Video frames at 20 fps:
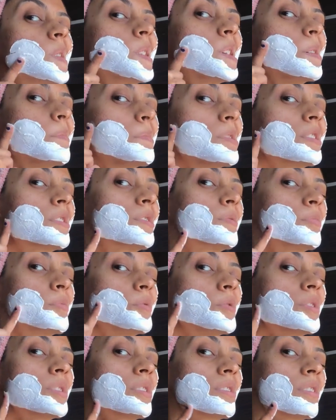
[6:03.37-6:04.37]

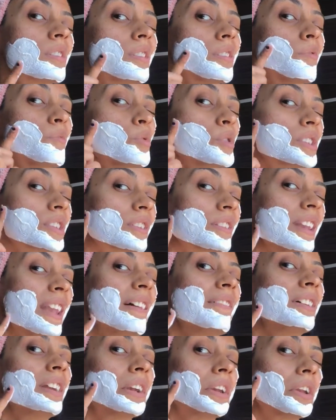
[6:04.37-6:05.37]
tablespoon, which is
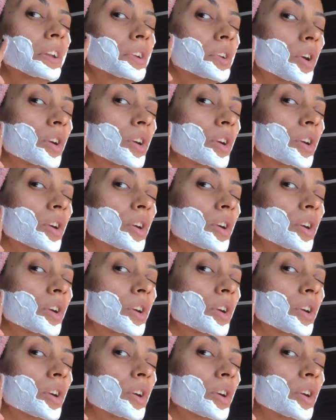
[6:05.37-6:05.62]
leveled,